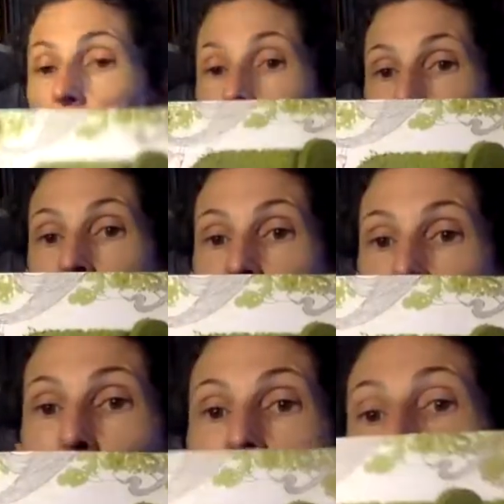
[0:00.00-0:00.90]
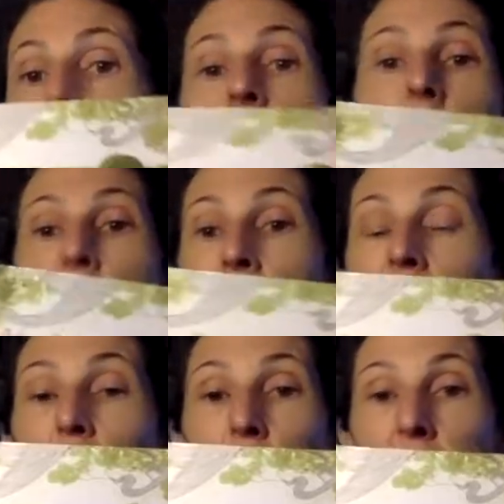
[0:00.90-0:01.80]
like Sandy mentioned.
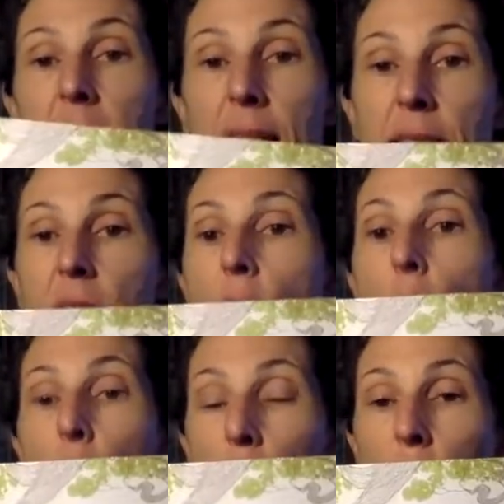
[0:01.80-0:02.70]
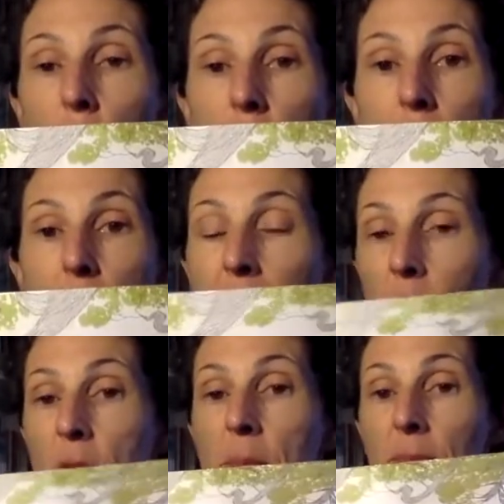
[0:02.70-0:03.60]
Have a look at it. What could it be
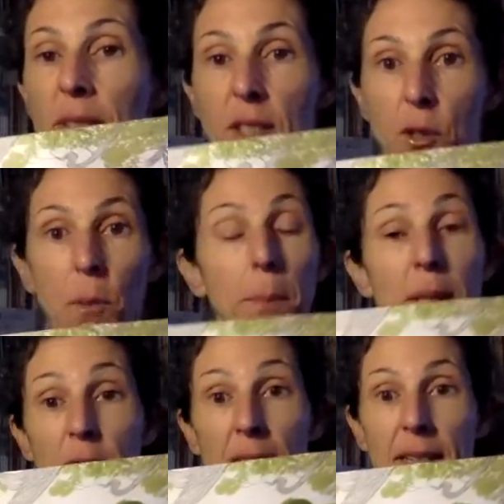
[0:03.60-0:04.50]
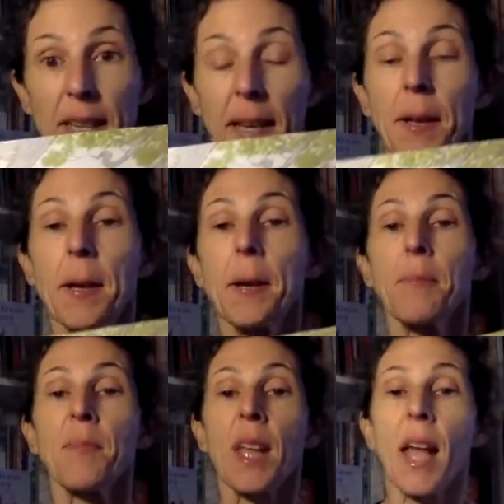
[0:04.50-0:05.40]
about? It's a bit of guessing.
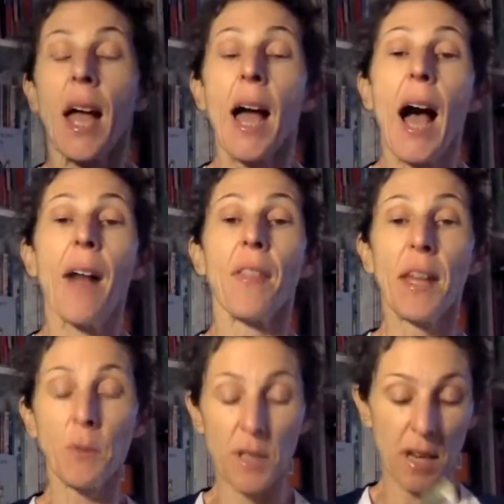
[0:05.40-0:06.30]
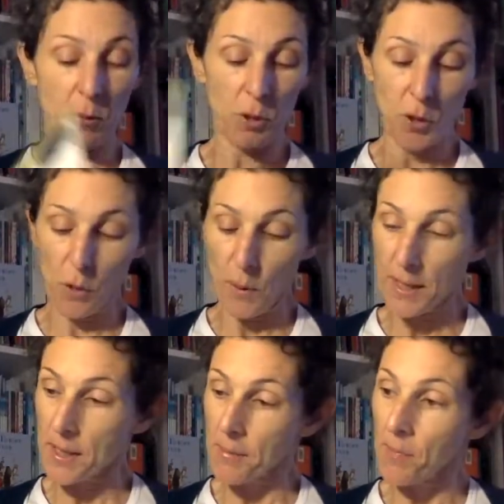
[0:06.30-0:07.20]
And then what I would do
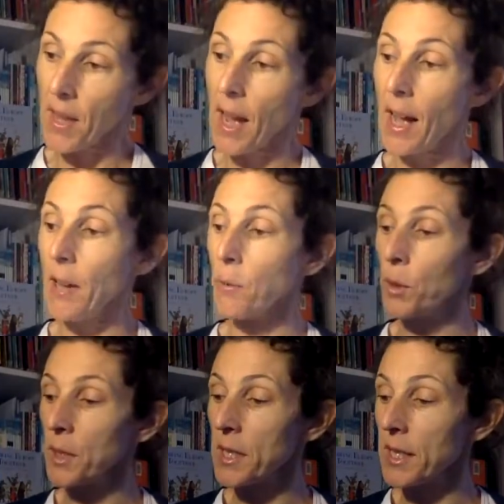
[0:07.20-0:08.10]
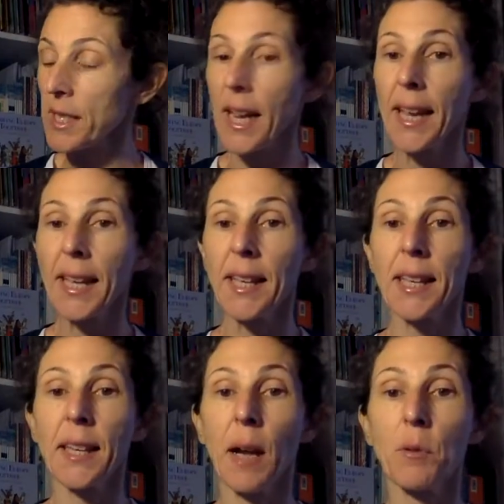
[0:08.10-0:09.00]
is, I would
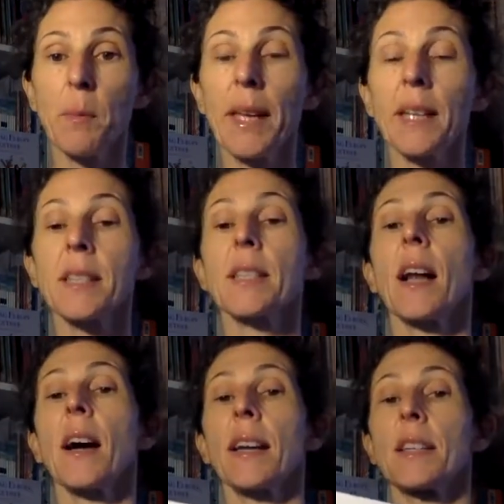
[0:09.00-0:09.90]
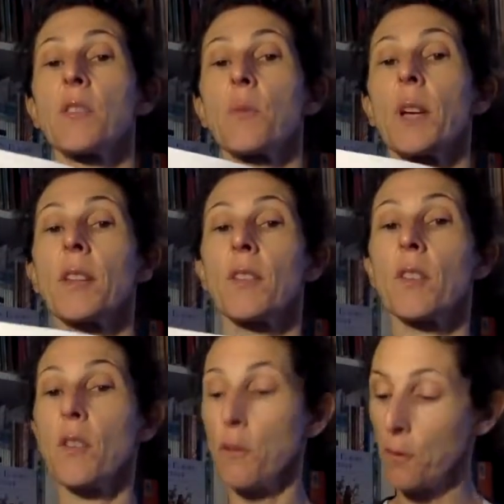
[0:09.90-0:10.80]
make a slide with
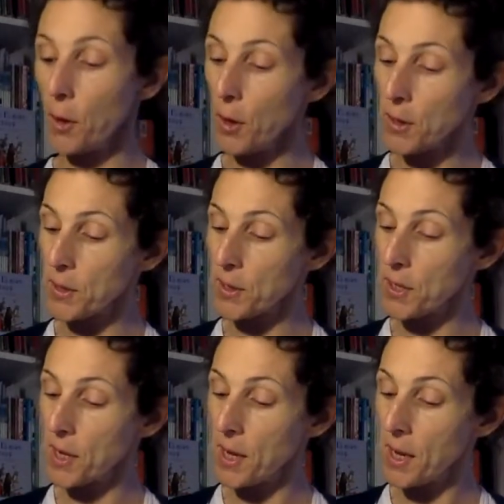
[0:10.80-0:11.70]
the first